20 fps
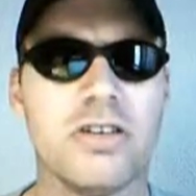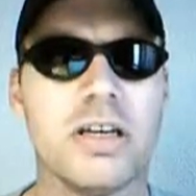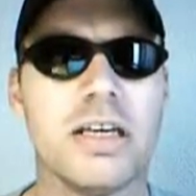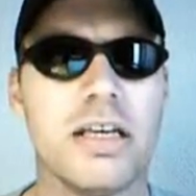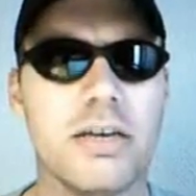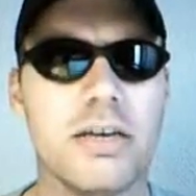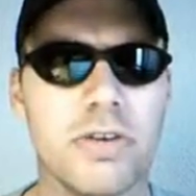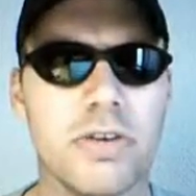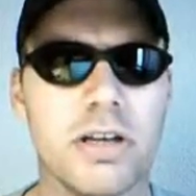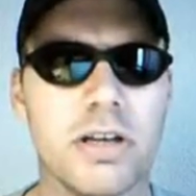It
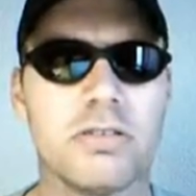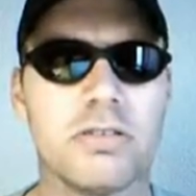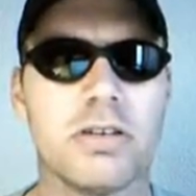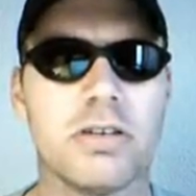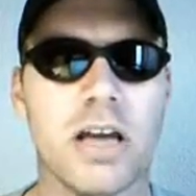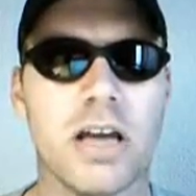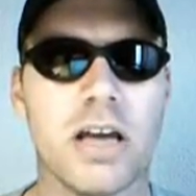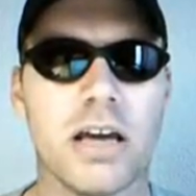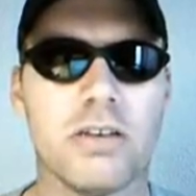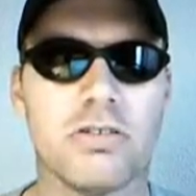is a
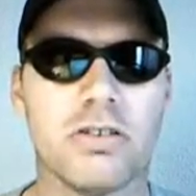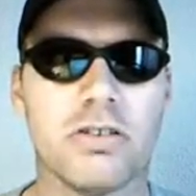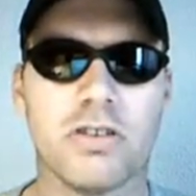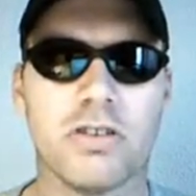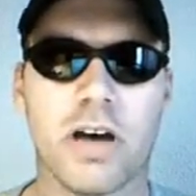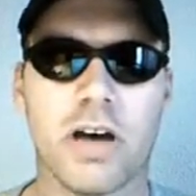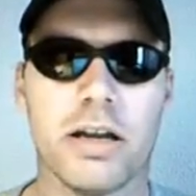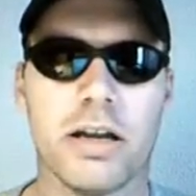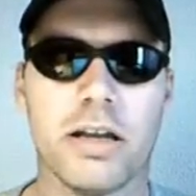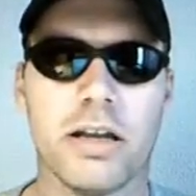given in
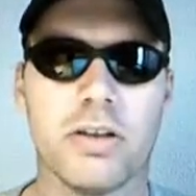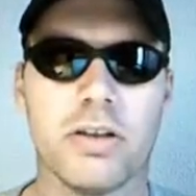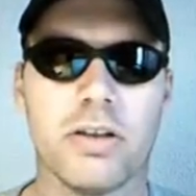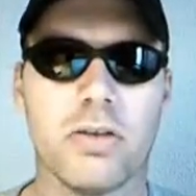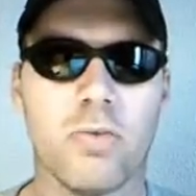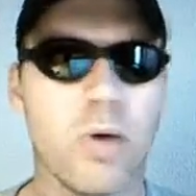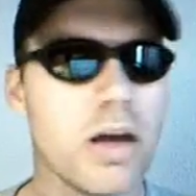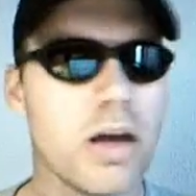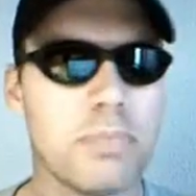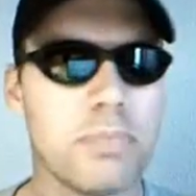today's
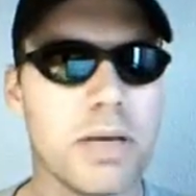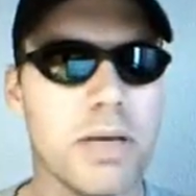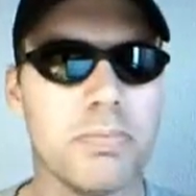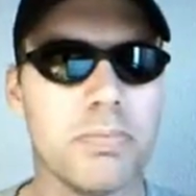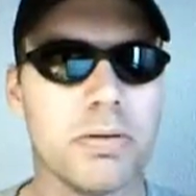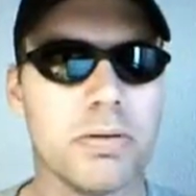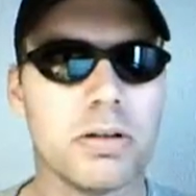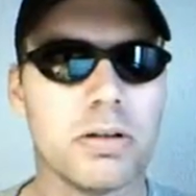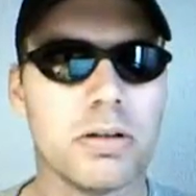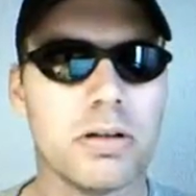society that
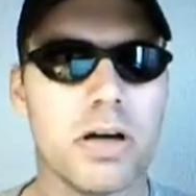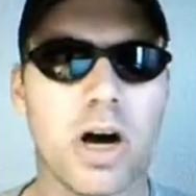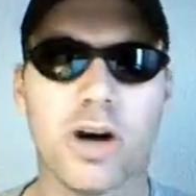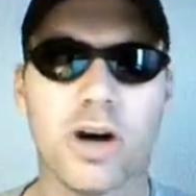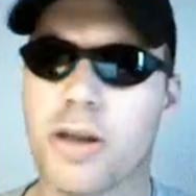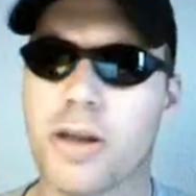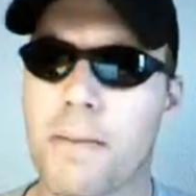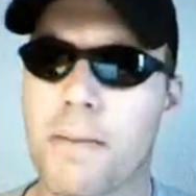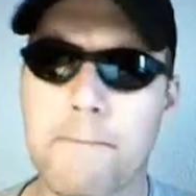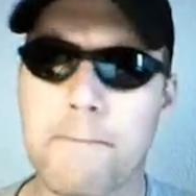white
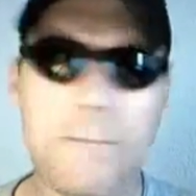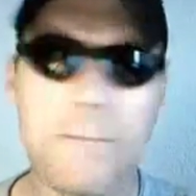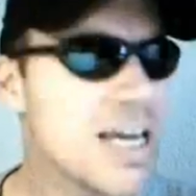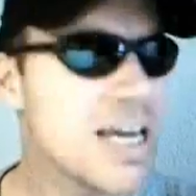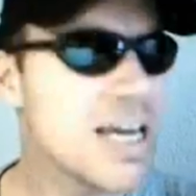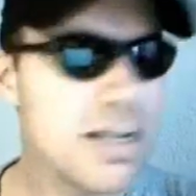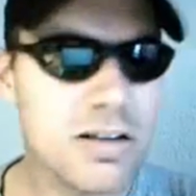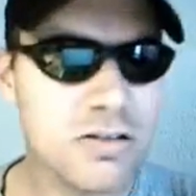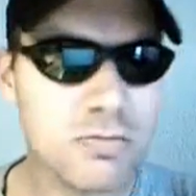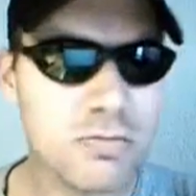people are the
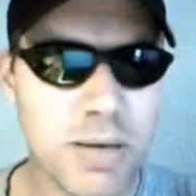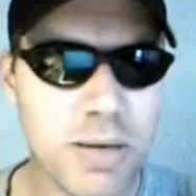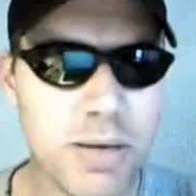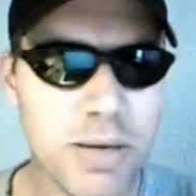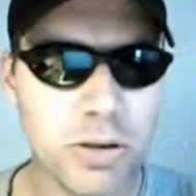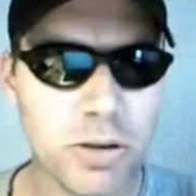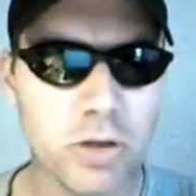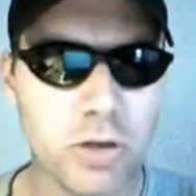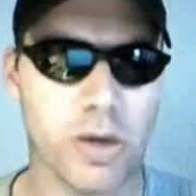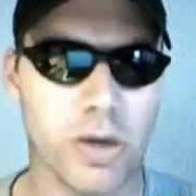
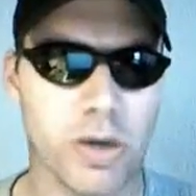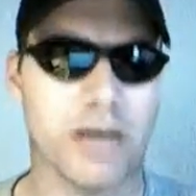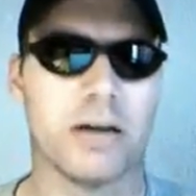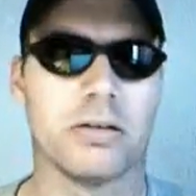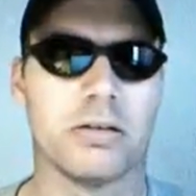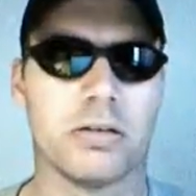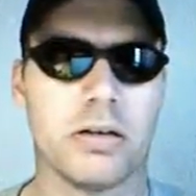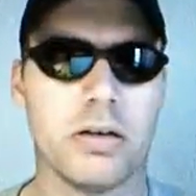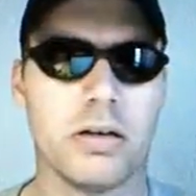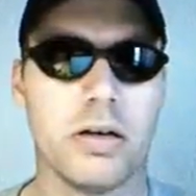meanest
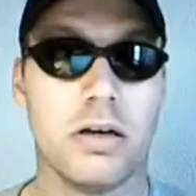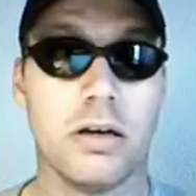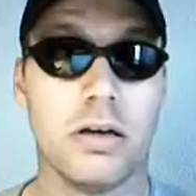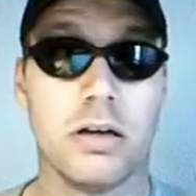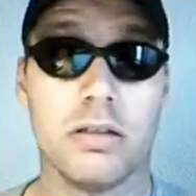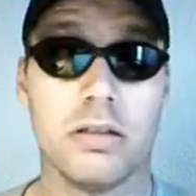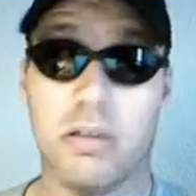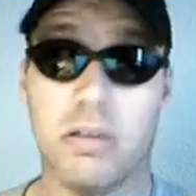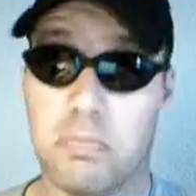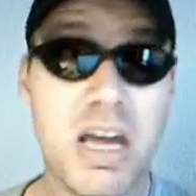people around,
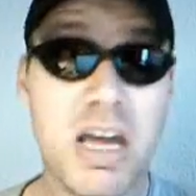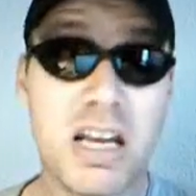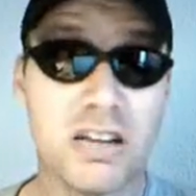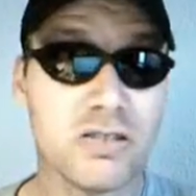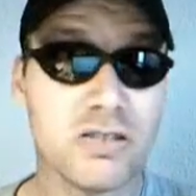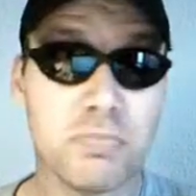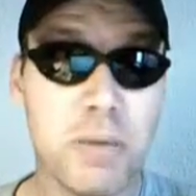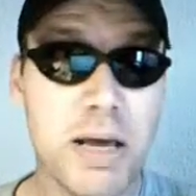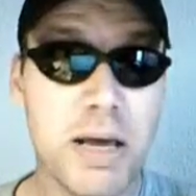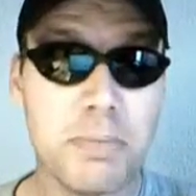
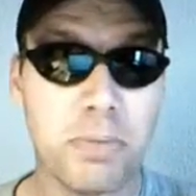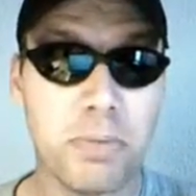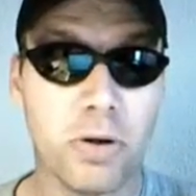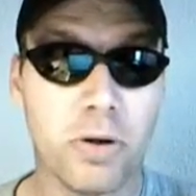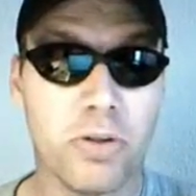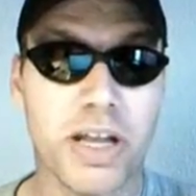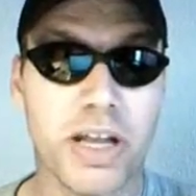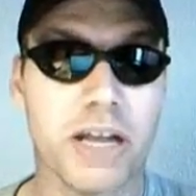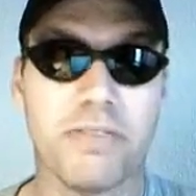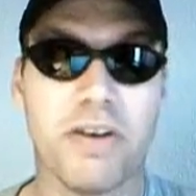the meanest
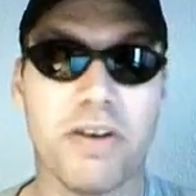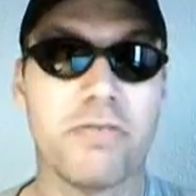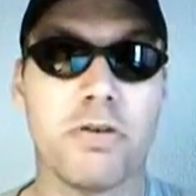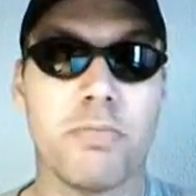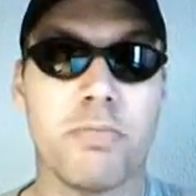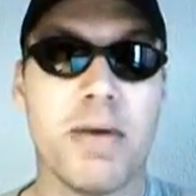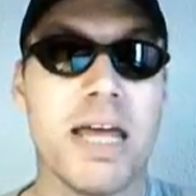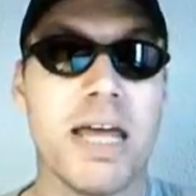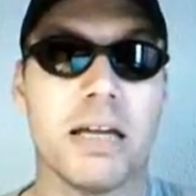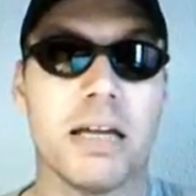people
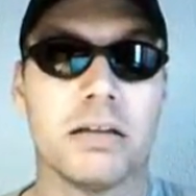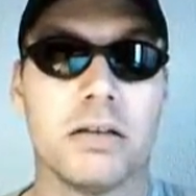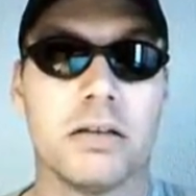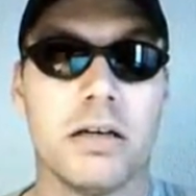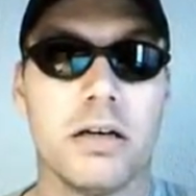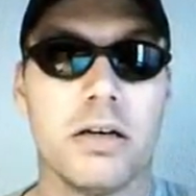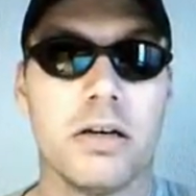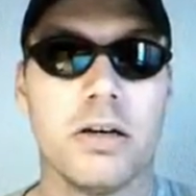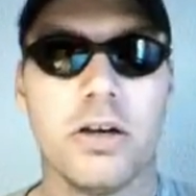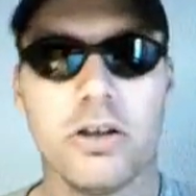that have ever
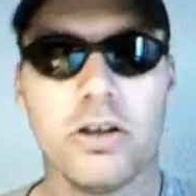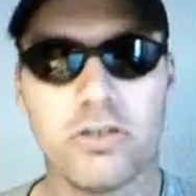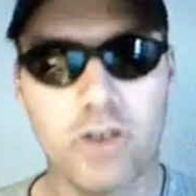been.